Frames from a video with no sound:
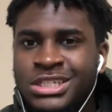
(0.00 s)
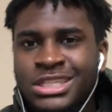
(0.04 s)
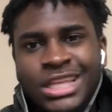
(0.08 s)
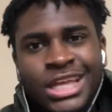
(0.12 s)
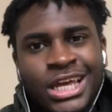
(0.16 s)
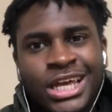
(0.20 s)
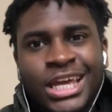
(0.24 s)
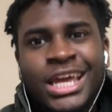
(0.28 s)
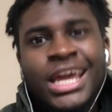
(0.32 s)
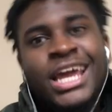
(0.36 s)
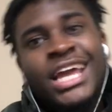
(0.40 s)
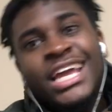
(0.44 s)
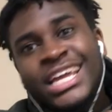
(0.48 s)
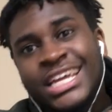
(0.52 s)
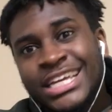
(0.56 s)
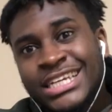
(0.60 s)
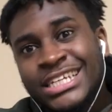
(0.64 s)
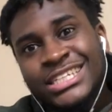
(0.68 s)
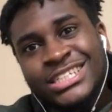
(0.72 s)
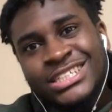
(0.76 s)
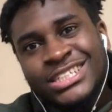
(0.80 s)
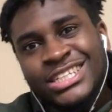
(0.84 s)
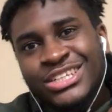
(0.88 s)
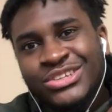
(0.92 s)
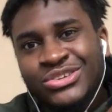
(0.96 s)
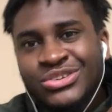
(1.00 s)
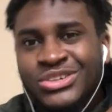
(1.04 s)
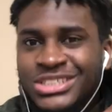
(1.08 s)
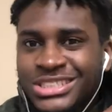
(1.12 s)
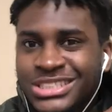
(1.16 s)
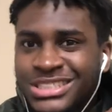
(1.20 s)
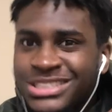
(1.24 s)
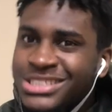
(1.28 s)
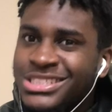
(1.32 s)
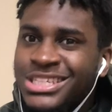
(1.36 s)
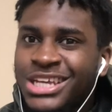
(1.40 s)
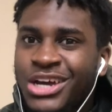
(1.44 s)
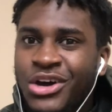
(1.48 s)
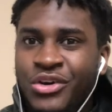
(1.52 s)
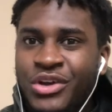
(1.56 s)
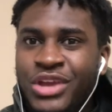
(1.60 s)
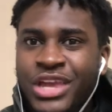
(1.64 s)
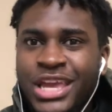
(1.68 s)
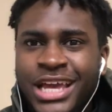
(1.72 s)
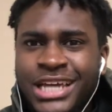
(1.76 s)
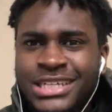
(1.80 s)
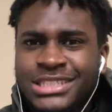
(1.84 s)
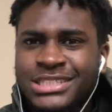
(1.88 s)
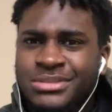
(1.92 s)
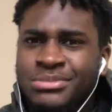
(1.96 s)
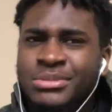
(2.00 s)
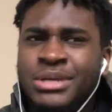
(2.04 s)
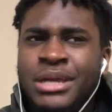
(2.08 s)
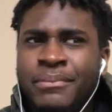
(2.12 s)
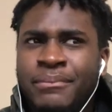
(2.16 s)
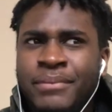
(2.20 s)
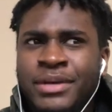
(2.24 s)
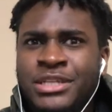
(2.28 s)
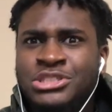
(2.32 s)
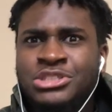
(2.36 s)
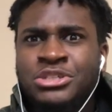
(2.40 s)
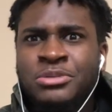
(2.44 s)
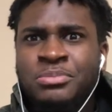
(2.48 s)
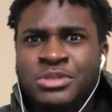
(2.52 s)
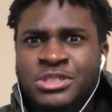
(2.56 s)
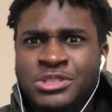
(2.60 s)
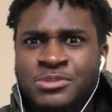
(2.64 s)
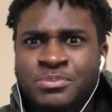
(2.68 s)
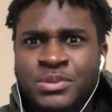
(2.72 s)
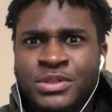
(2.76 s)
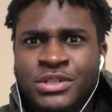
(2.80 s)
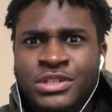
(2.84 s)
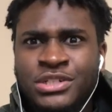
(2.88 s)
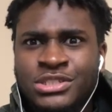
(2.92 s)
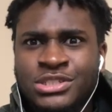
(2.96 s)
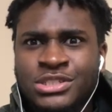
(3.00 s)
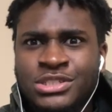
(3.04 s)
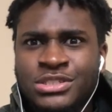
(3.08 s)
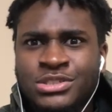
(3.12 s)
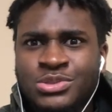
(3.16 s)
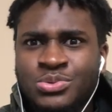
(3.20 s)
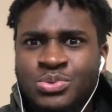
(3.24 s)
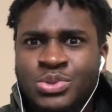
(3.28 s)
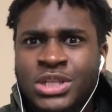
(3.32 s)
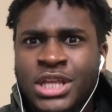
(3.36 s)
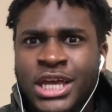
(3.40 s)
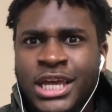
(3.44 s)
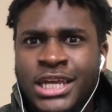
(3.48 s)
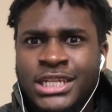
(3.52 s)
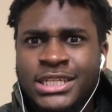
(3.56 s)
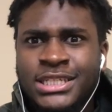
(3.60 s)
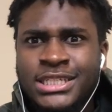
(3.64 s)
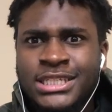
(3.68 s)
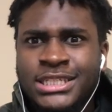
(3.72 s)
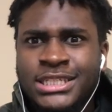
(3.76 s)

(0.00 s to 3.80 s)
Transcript: Like, and, you, you could just tell he has some like mixed up experiences with like